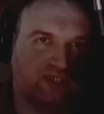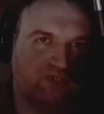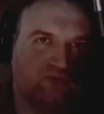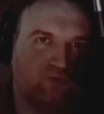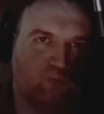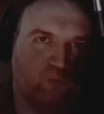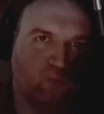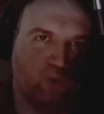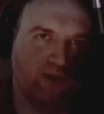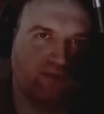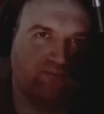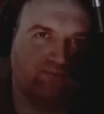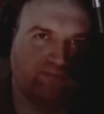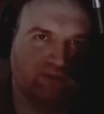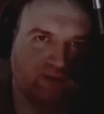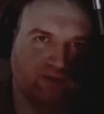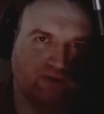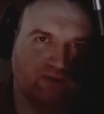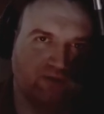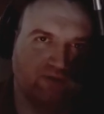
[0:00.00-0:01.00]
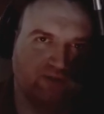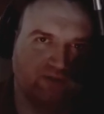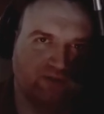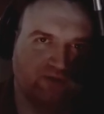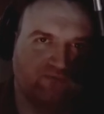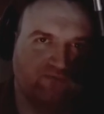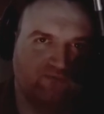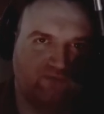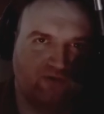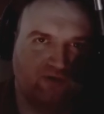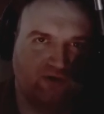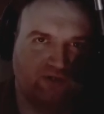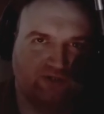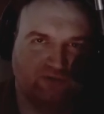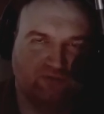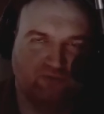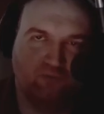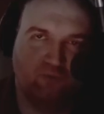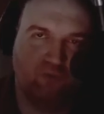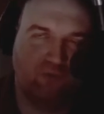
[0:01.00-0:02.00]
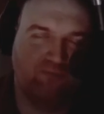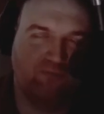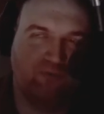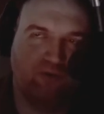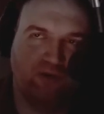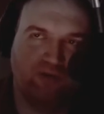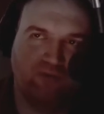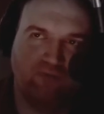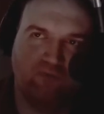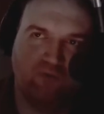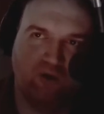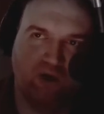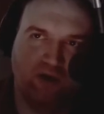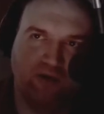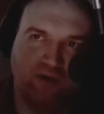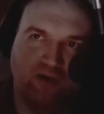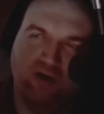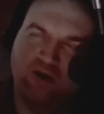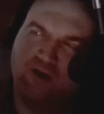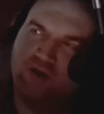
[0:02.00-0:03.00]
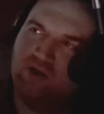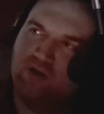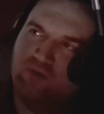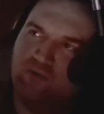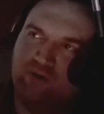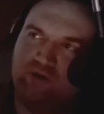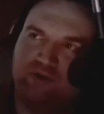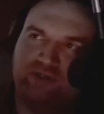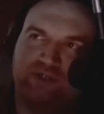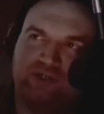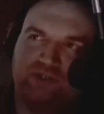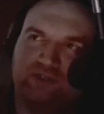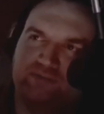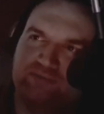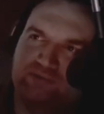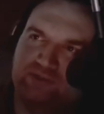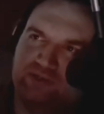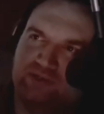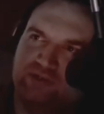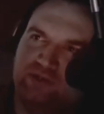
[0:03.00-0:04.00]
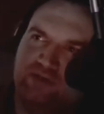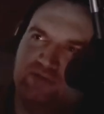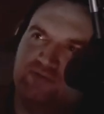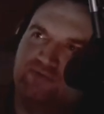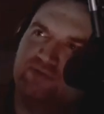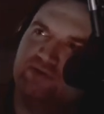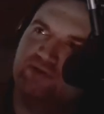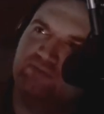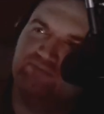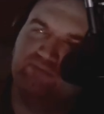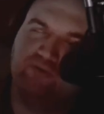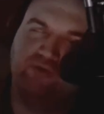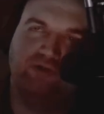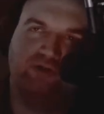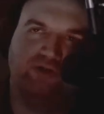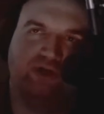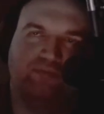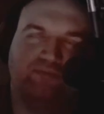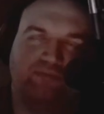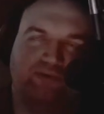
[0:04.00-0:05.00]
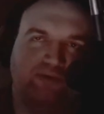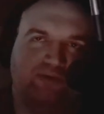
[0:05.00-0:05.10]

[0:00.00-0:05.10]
Windblows version 1.1, where your system successfully boots up,